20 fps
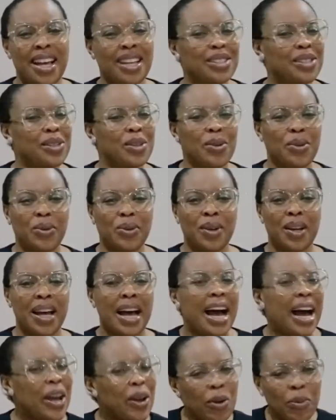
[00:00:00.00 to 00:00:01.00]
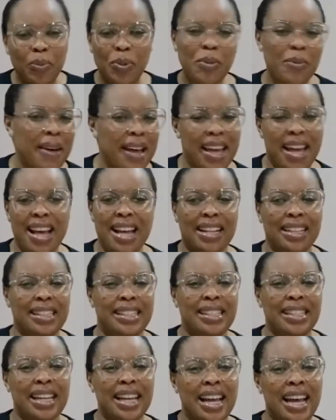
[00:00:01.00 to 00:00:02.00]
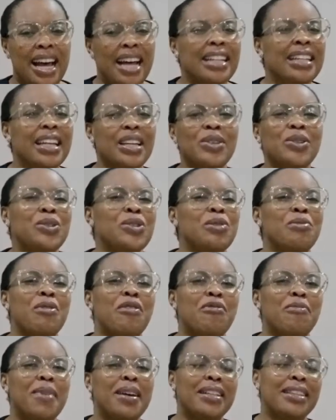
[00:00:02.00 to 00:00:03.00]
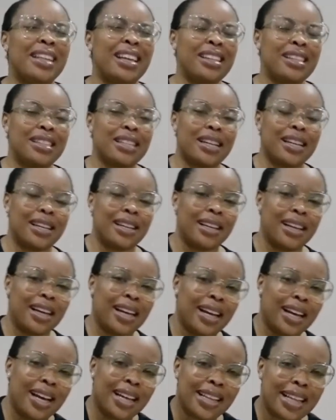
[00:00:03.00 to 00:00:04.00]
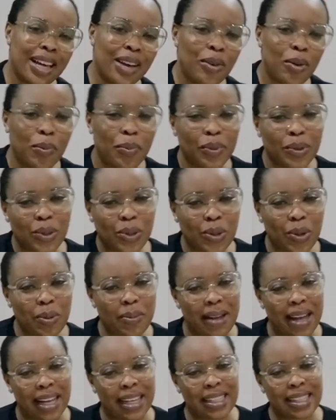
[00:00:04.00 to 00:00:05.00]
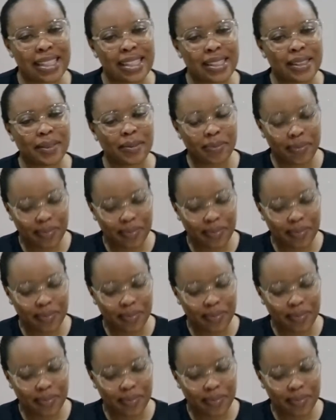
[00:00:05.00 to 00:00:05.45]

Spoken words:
And so I open my heart and I use some of my data and I open Showmax.